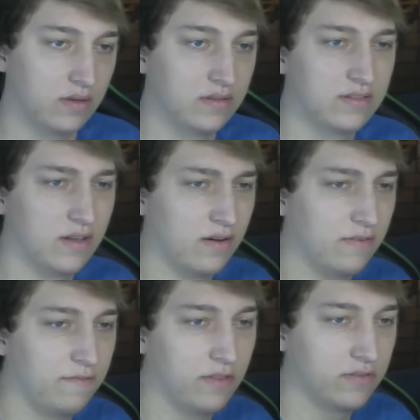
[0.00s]
So
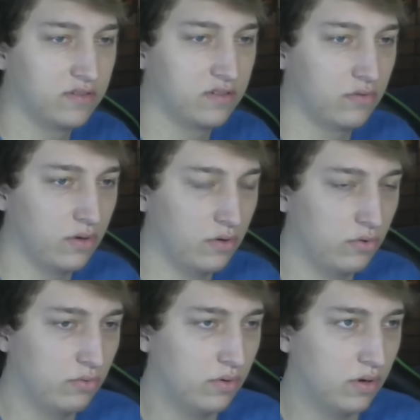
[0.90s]
for those of you
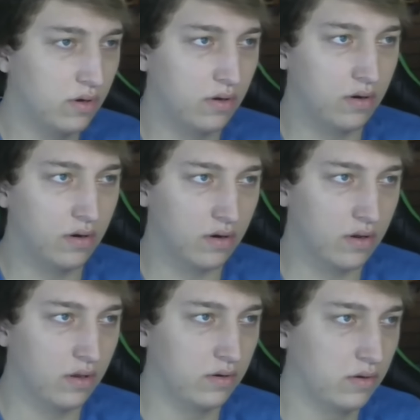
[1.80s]
who are
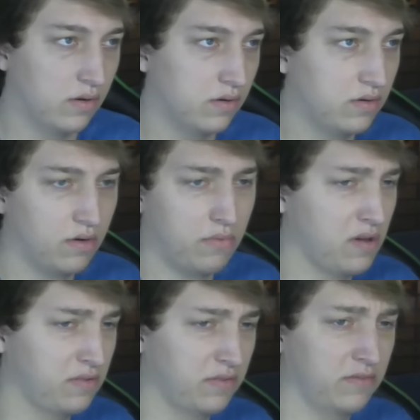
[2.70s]
gonna, you know,
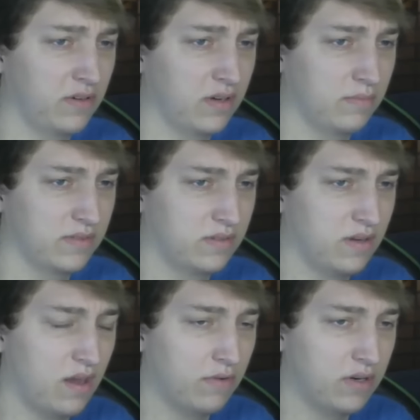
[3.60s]
watch the streams
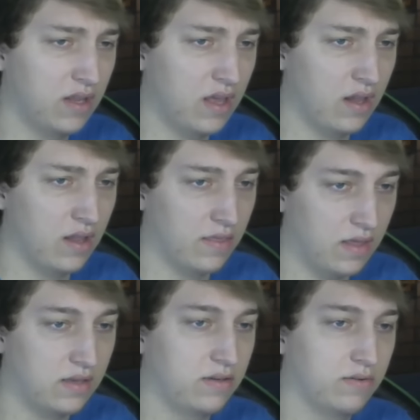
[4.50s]
every day,
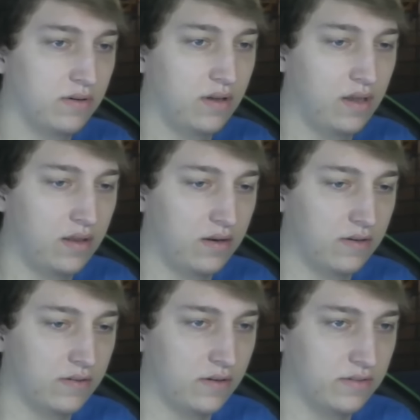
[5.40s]
thank you, and
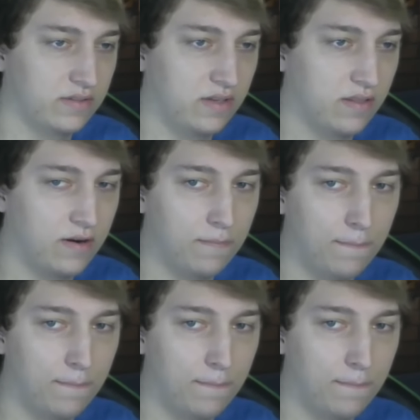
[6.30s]
I'll see you there.